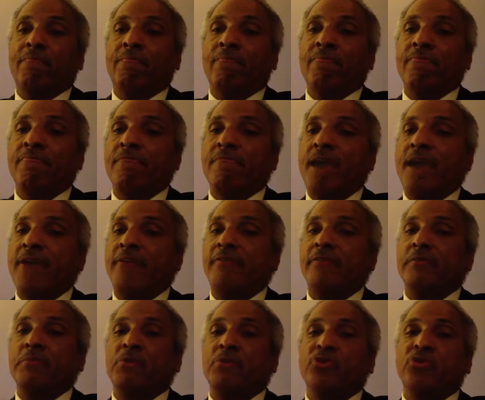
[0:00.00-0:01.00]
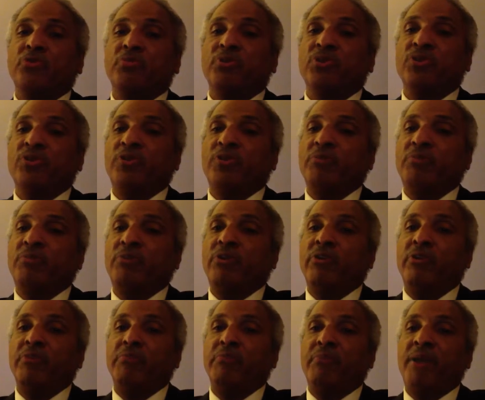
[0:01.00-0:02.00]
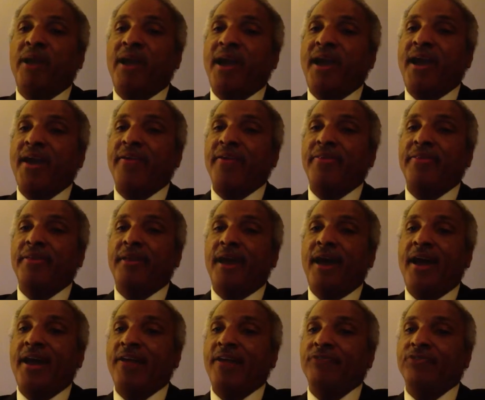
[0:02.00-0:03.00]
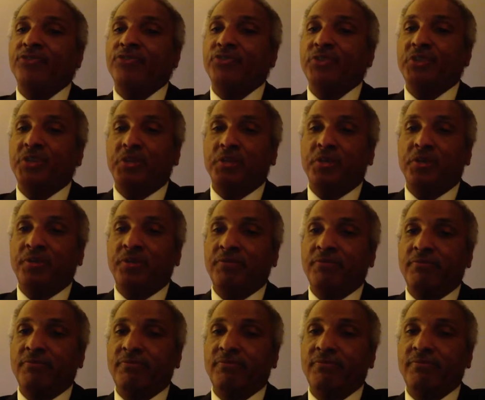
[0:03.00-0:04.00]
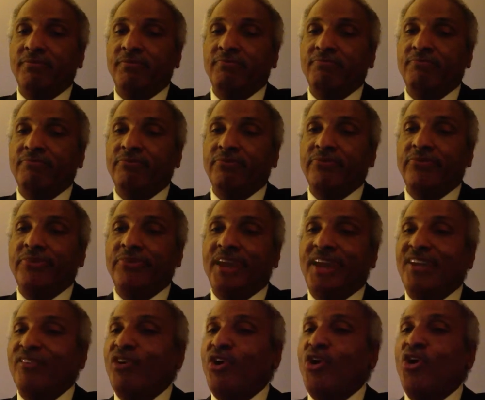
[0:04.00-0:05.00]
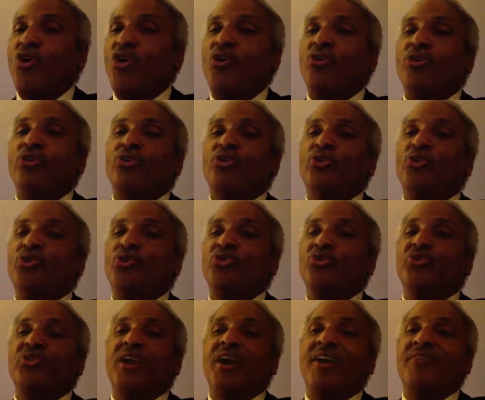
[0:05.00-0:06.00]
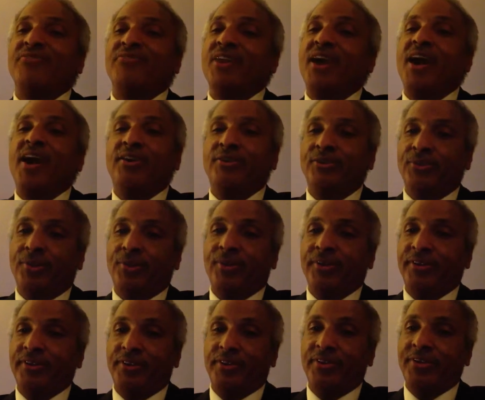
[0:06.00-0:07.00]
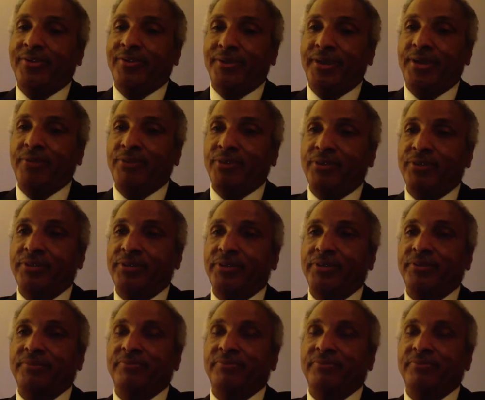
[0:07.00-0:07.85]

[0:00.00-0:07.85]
that's the most beautiful bird bath that I have seen. out of all the doors that I've knocked on in their neighborhood.